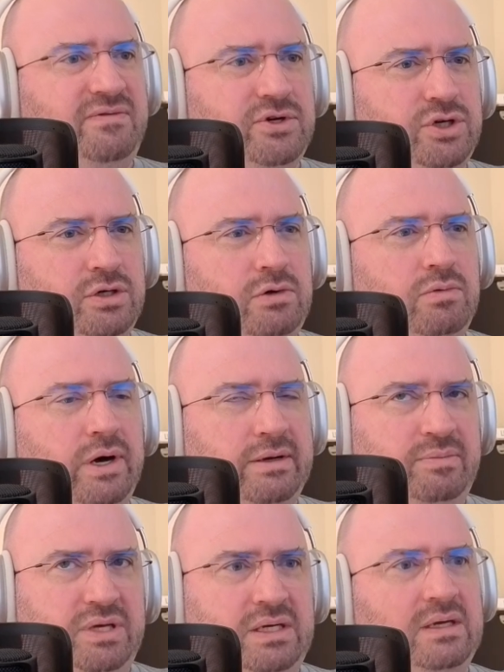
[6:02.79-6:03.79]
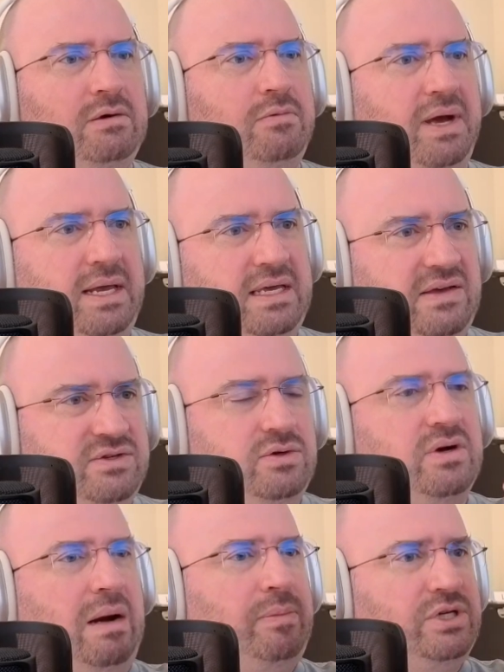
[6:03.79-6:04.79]
efficient you want to be in a way gives
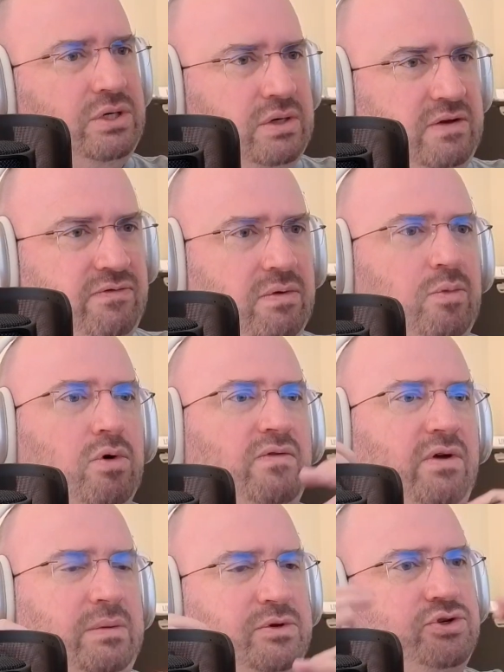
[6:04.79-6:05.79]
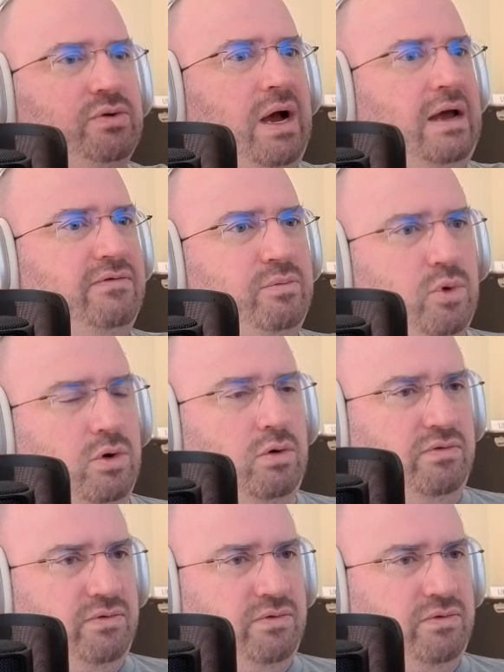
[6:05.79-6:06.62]
you an opportunity for more volume to drive more